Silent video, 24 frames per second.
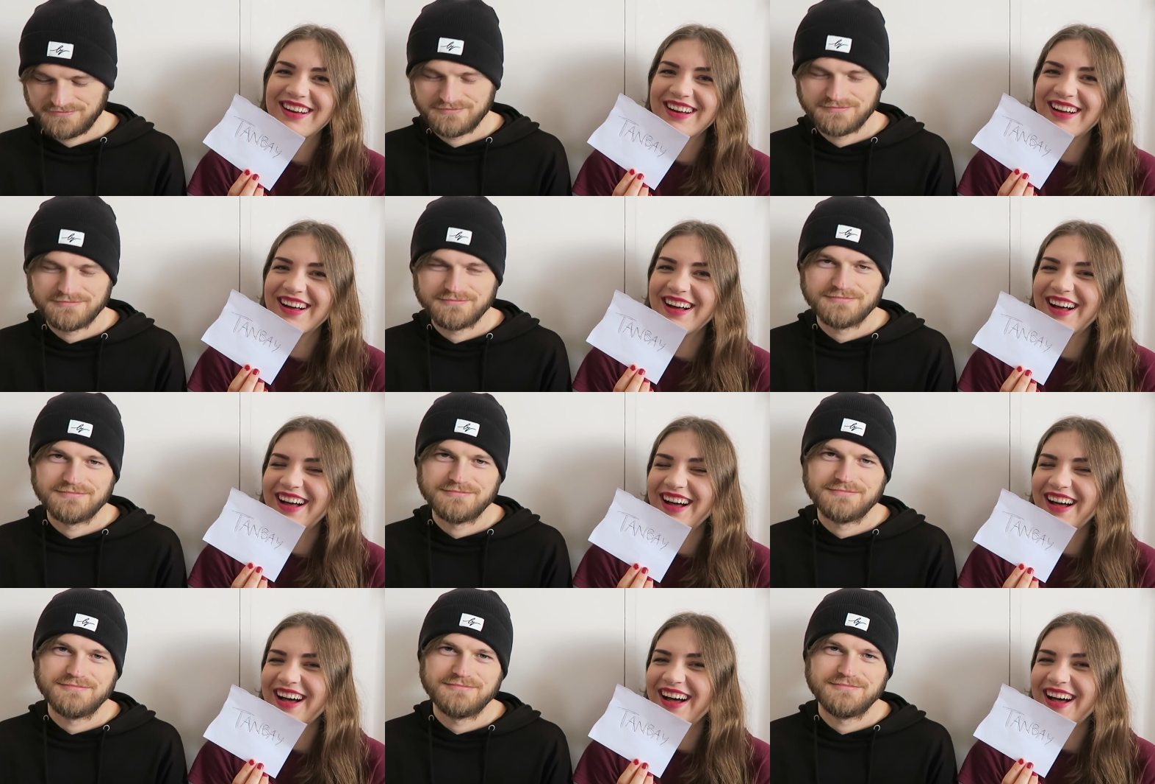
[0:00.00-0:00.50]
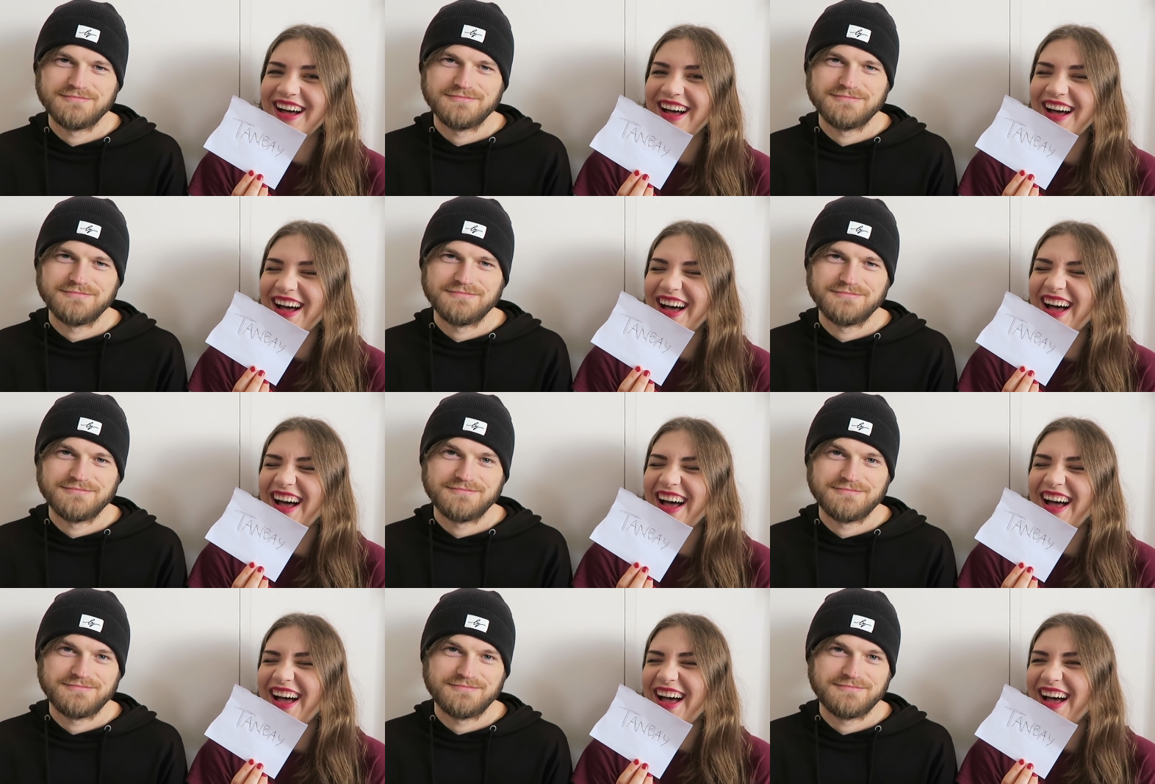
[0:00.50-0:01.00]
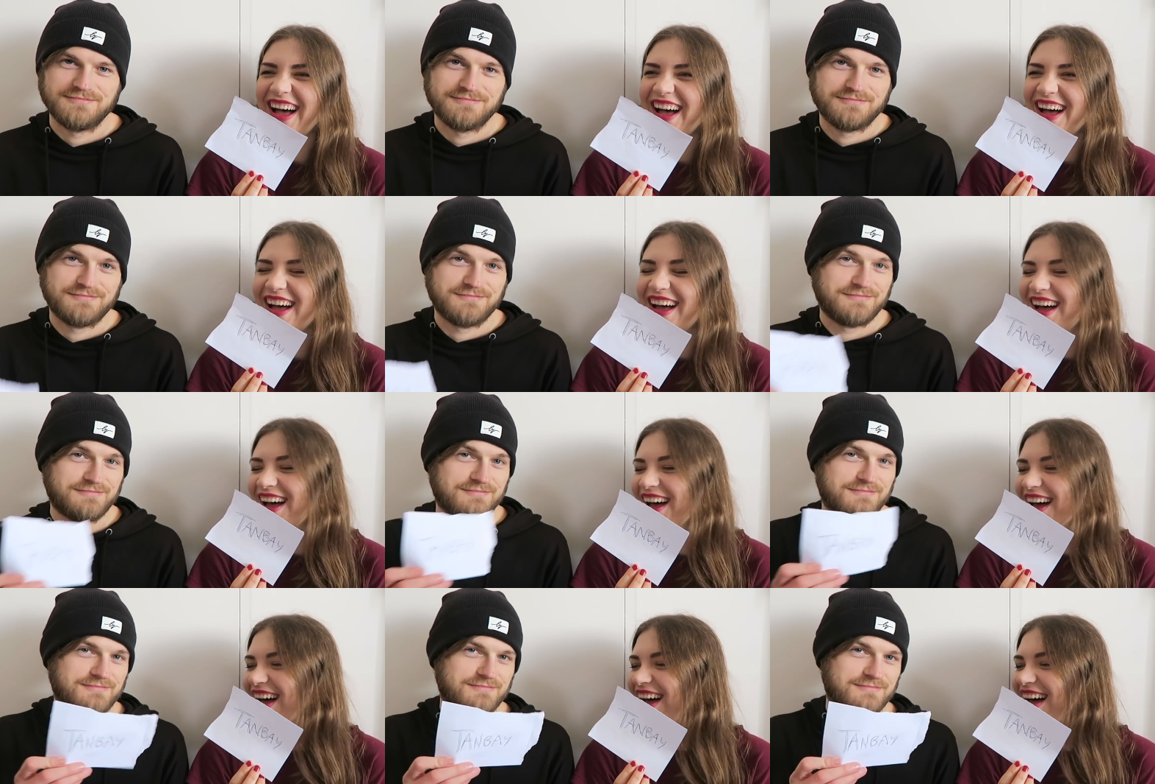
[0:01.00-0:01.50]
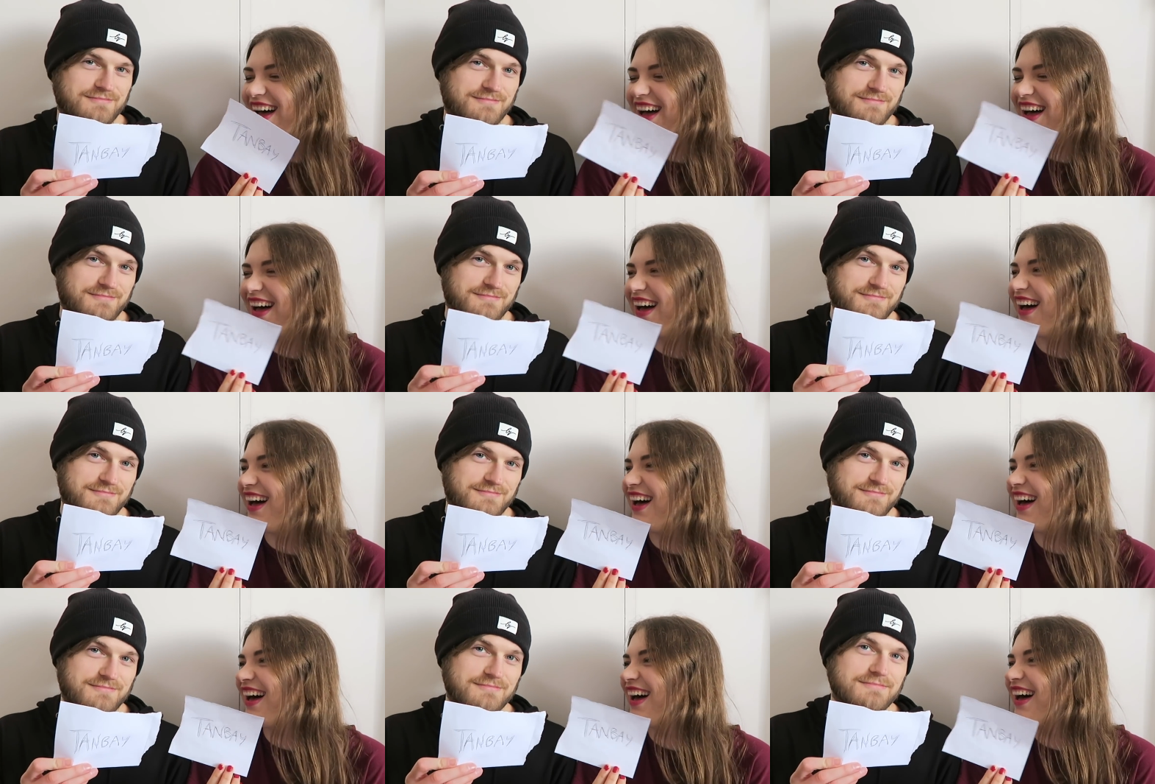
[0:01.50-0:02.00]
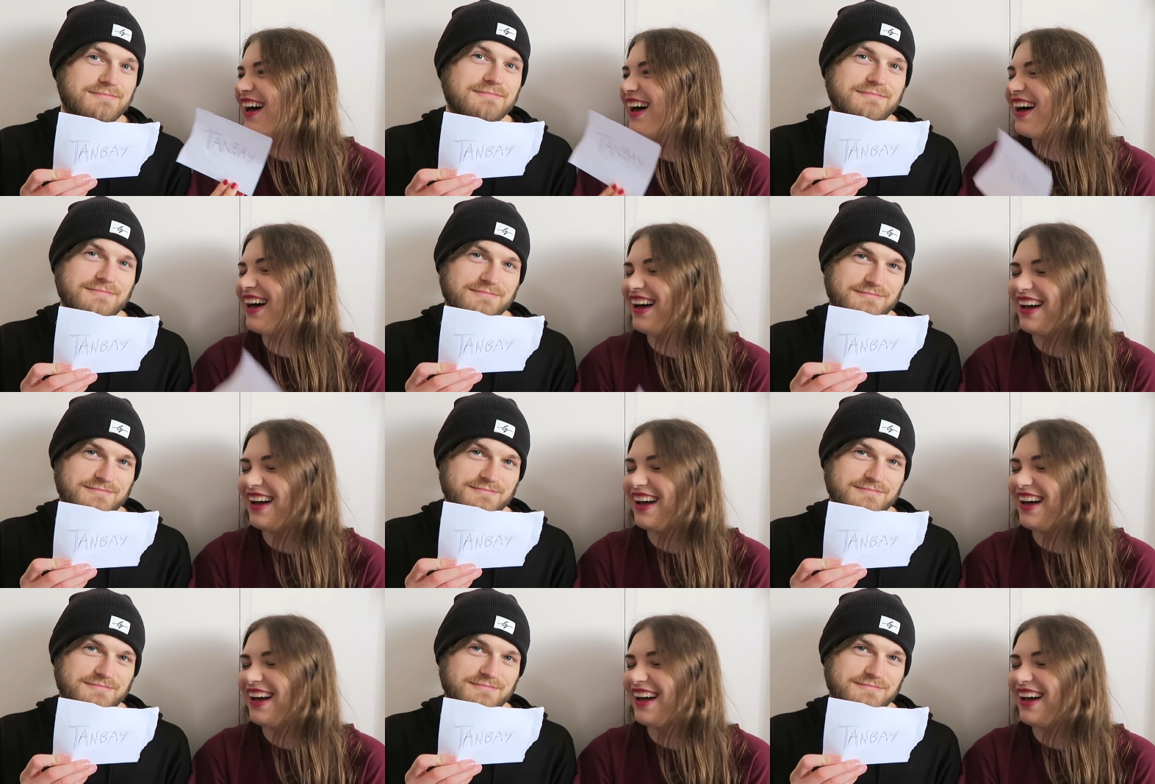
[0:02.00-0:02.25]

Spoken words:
Nobody speaks.